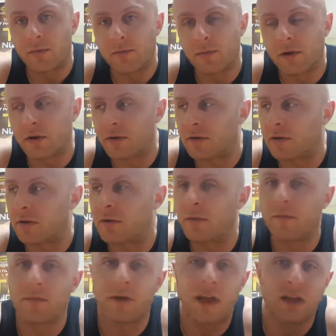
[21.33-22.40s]
because the
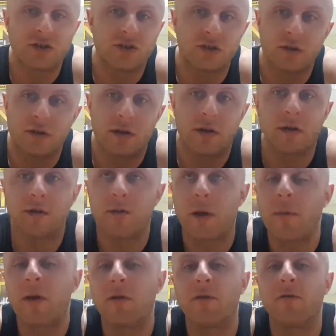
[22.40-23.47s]
potential
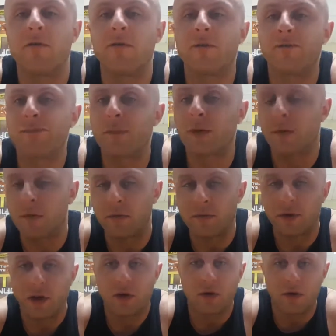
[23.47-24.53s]
amount of
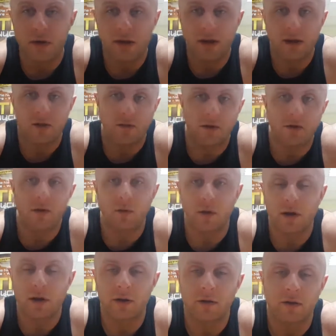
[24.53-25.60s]
supplements they could take in around their
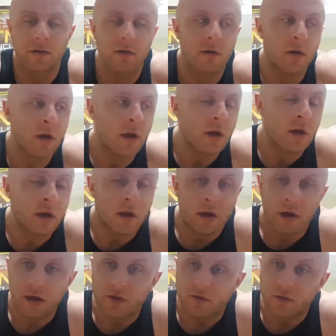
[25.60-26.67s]
workout. So,
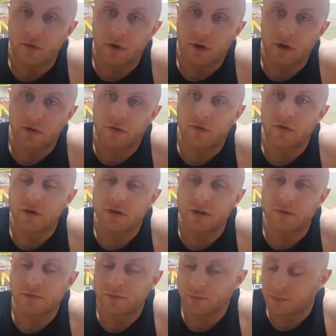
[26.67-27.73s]
intra-workout
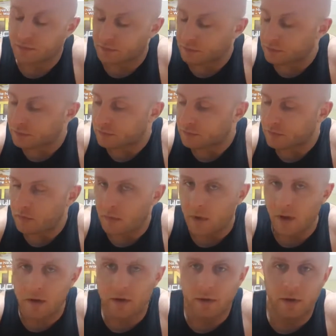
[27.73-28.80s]
nutrition.
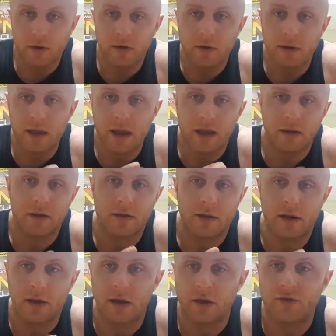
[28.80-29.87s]
So I'm going to take it
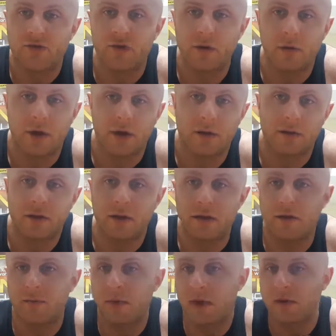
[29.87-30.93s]
in three ways, and
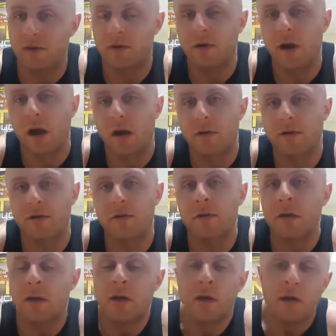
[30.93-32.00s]
it's based on cost.
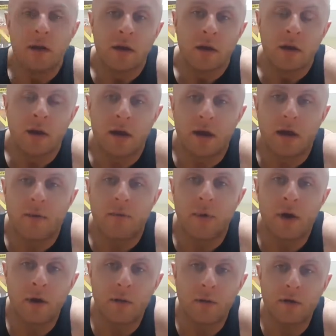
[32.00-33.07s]
And
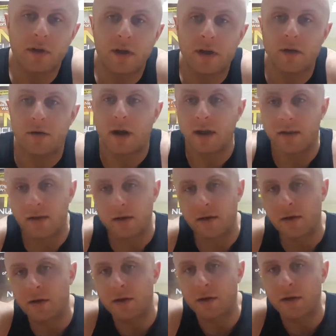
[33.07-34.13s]
we'll say you're on
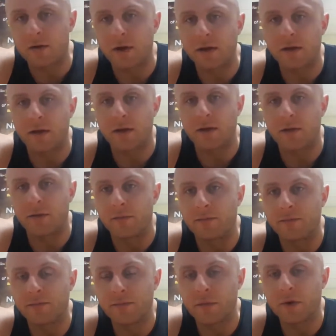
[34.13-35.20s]

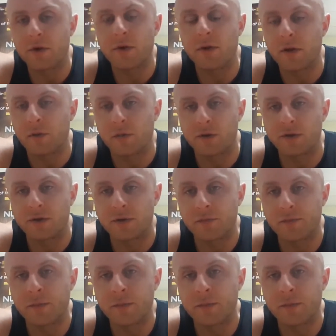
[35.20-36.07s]
a tight budget,